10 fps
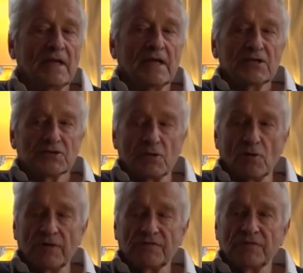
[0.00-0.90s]
So
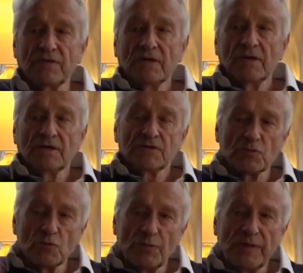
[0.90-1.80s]
if
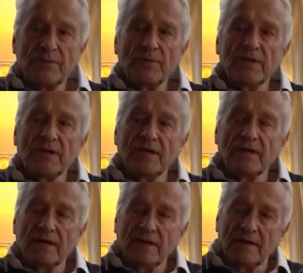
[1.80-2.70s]
two people
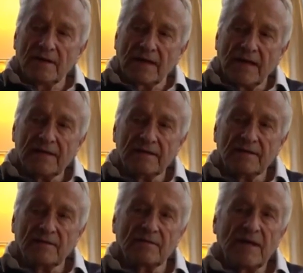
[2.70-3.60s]
can
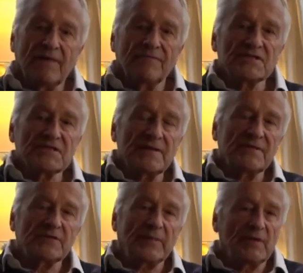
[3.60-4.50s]
have the same
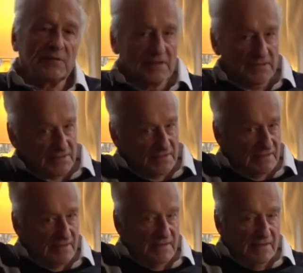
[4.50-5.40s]
experience,
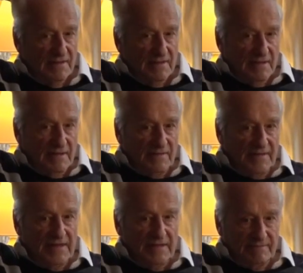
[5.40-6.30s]

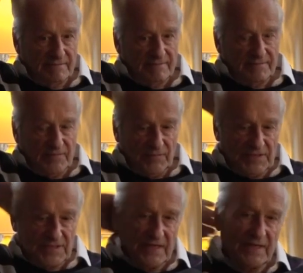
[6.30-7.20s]
then we
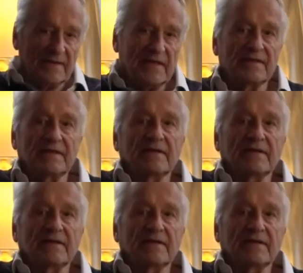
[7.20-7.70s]
say that